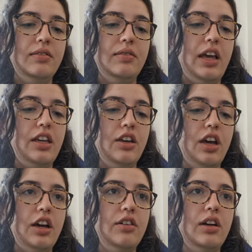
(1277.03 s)
There you go.
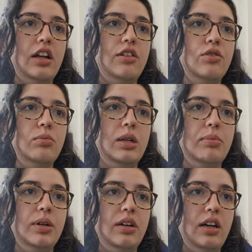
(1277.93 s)
And I'll normally
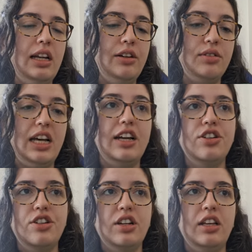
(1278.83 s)
put a little
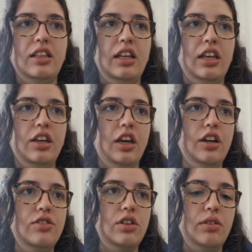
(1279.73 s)
dash, and there you
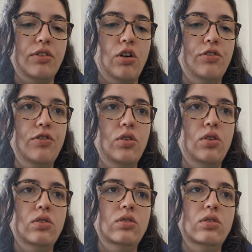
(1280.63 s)
go. So we've got
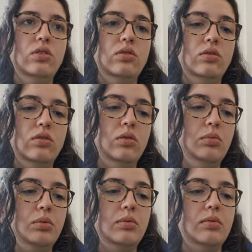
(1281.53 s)
4
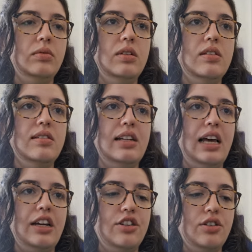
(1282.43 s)

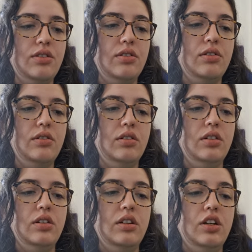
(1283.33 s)

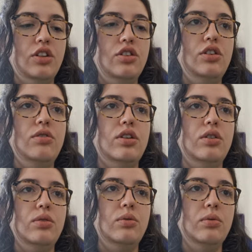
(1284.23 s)
/to
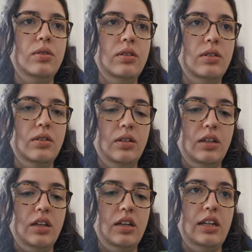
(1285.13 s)
do,
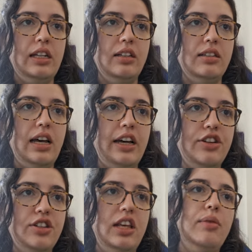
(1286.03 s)
little
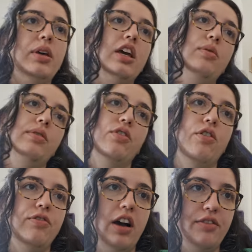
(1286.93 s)
dash. There we go. We've got
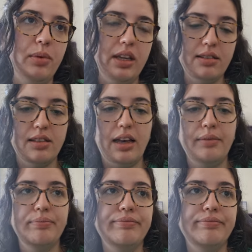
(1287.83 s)
5 weeks there.